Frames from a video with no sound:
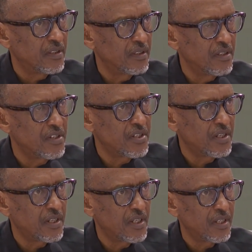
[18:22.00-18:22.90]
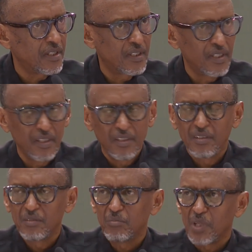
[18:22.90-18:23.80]
in this area.
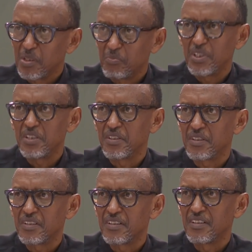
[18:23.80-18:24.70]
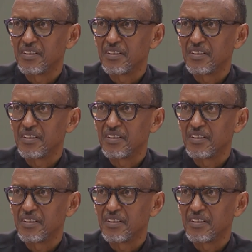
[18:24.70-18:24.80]
But please,